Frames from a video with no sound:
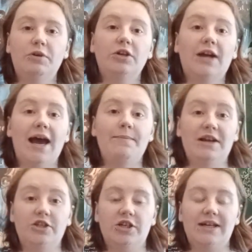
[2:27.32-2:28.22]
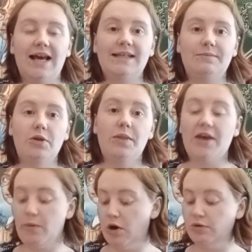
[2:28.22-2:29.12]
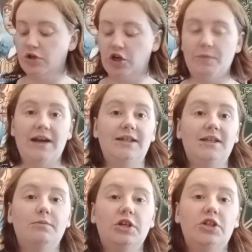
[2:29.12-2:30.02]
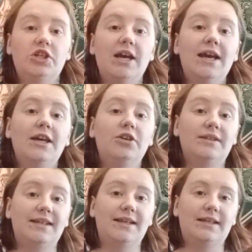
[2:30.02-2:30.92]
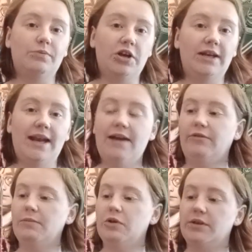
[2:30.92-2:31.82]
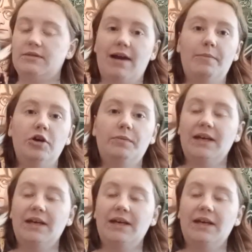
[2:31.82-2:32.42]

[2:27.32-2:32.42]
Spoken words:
book I mentioned last month, I won't talk about it too much. You'll see this one in every month's wrap-up.